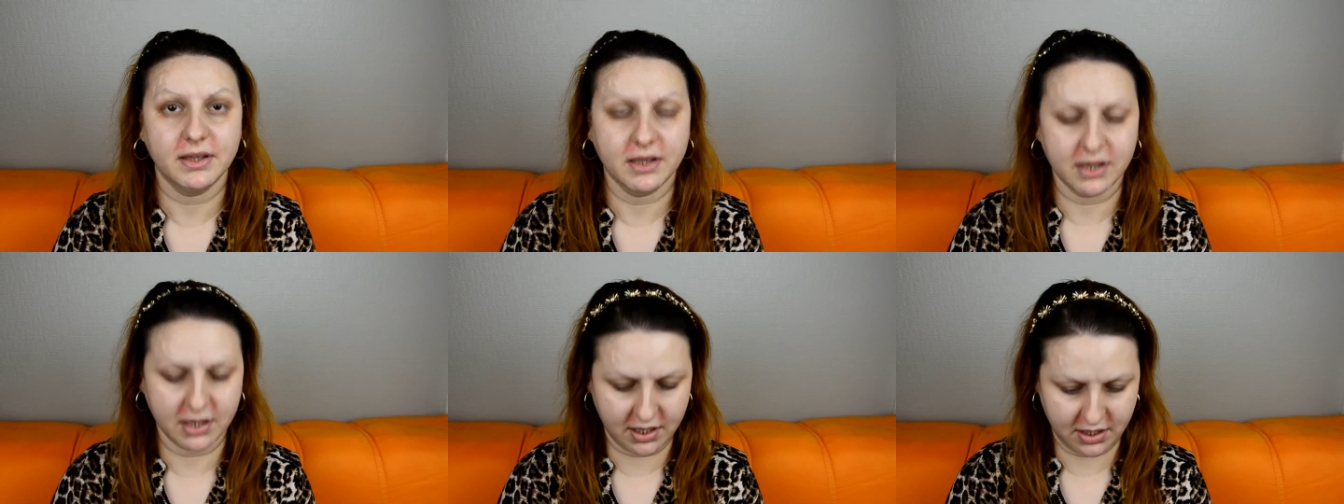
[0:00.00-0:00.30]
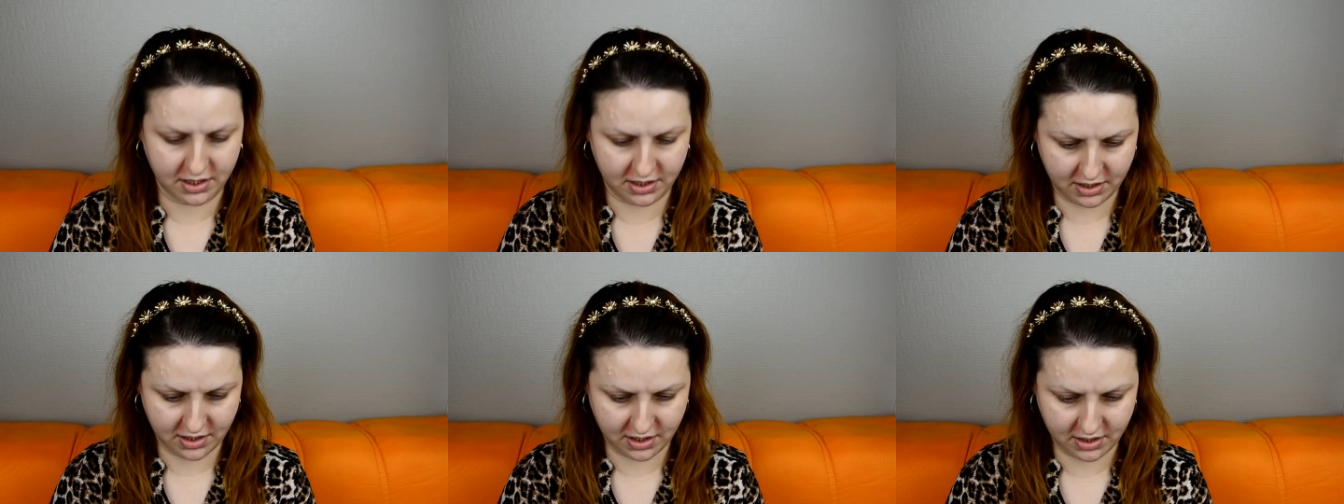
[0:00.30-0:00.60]
uh,
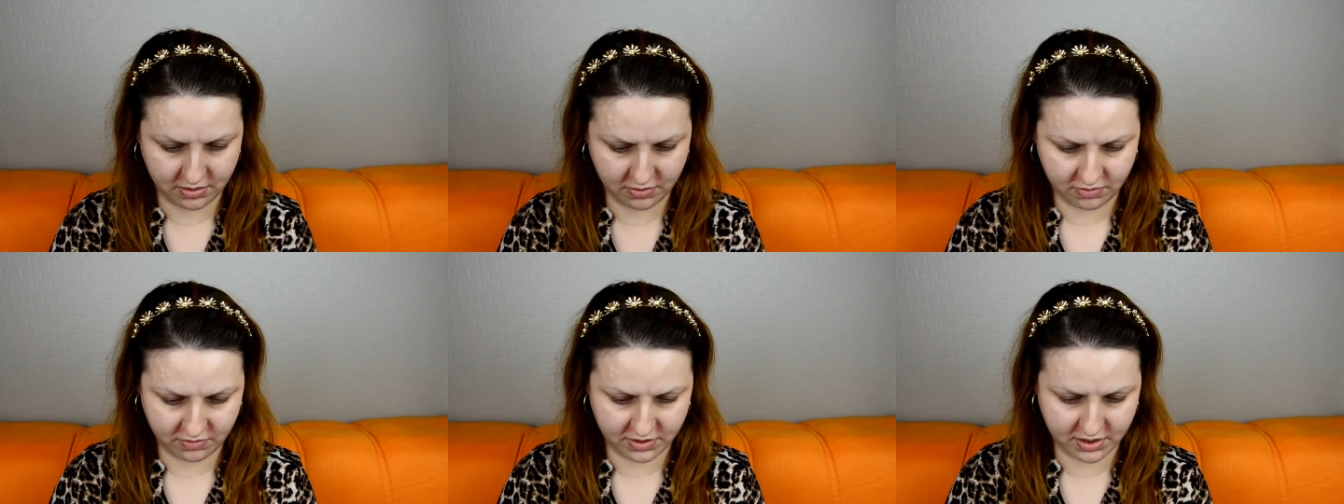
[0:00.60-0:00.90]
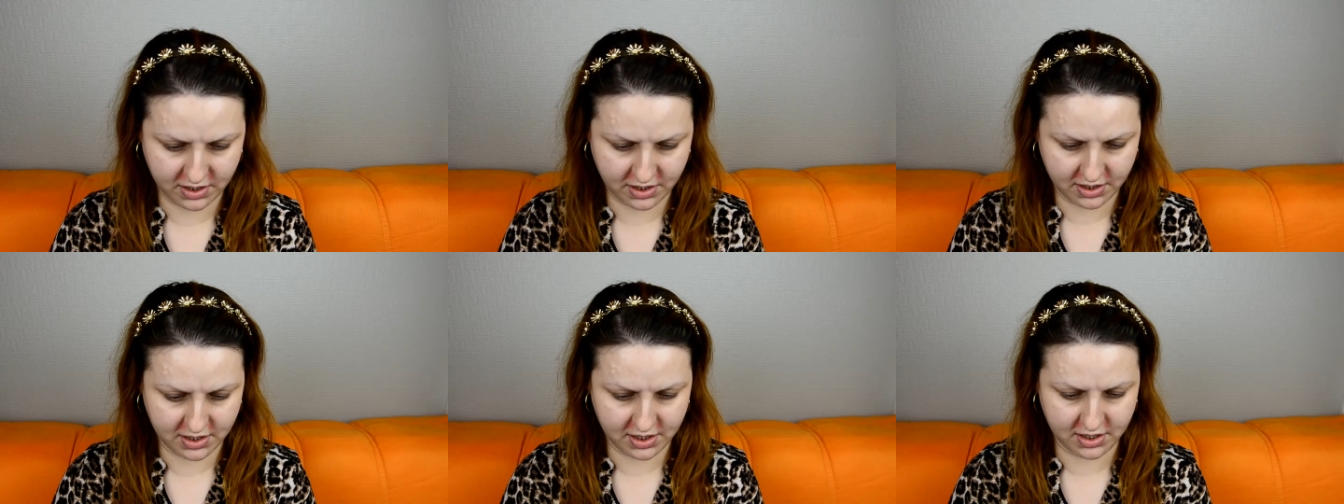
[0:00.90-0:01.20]
I don't
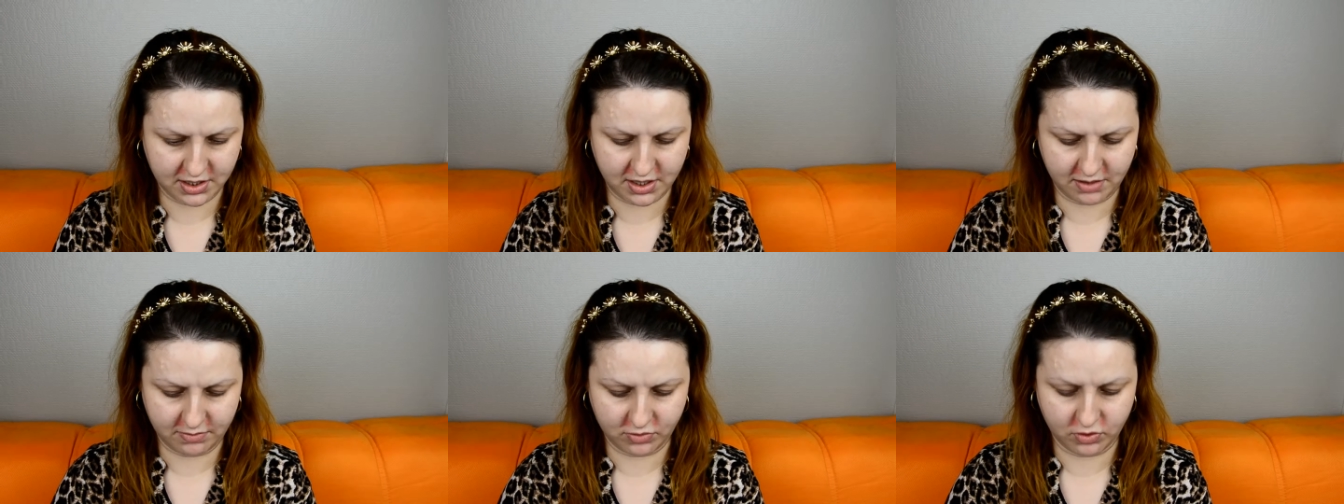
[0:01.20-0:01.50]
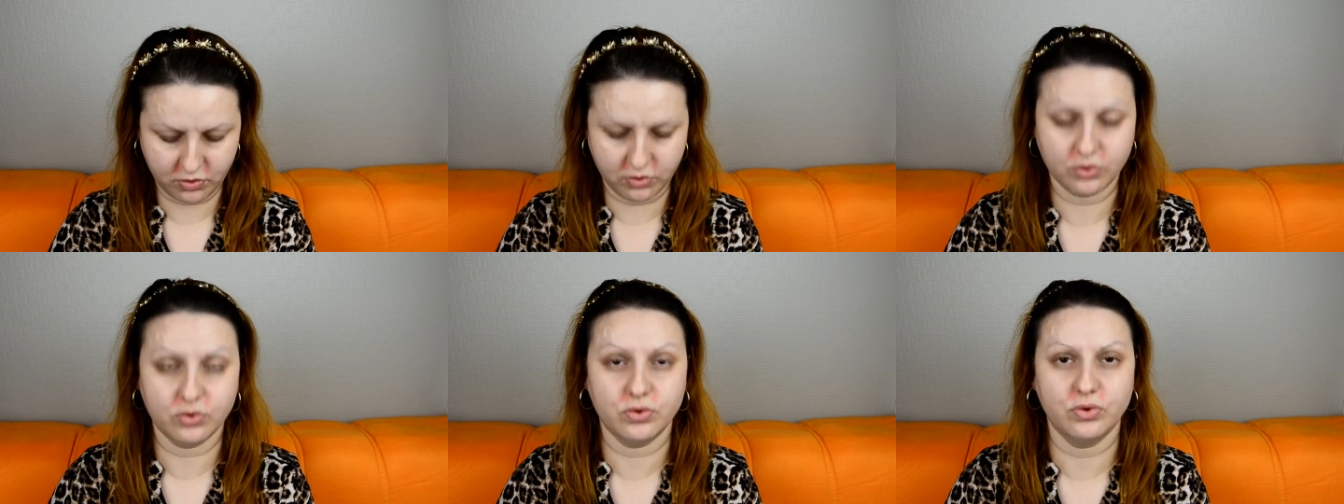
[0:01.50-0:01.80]
think that I'm
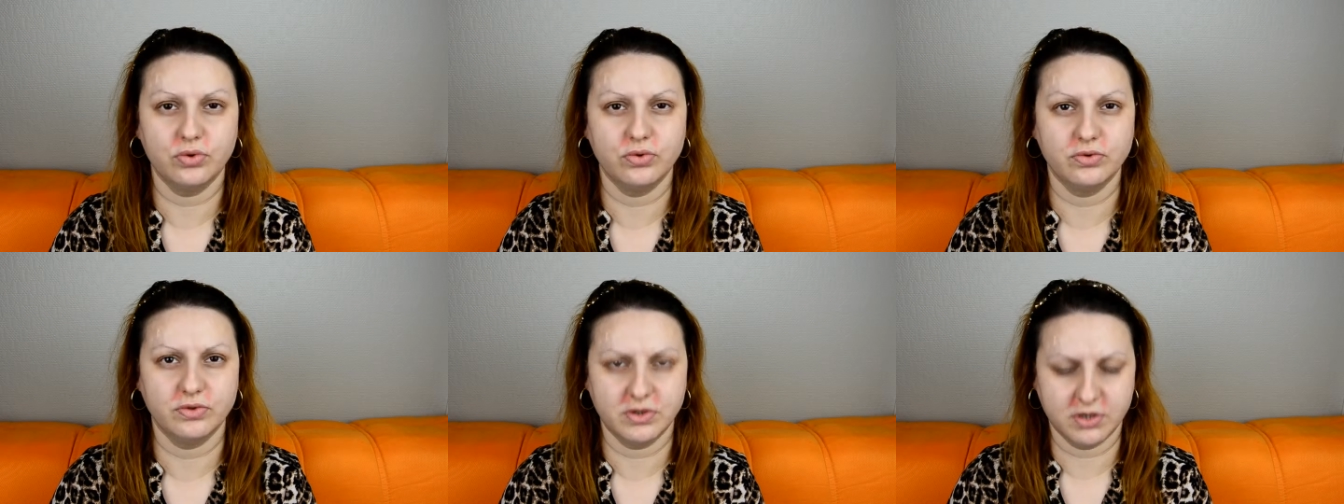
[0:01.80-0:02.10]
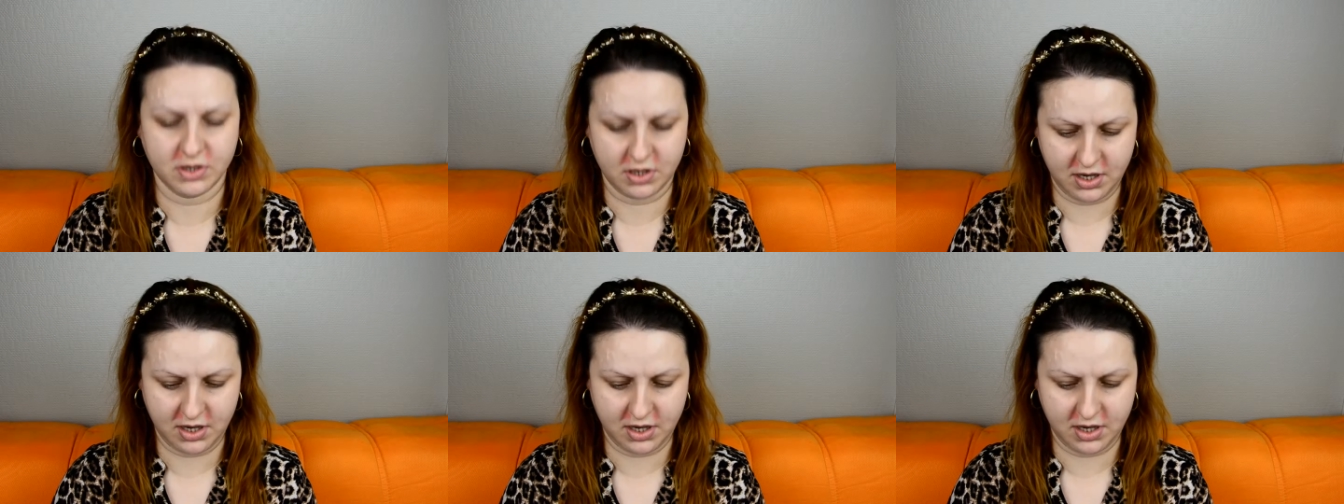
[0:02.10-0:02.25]
going to use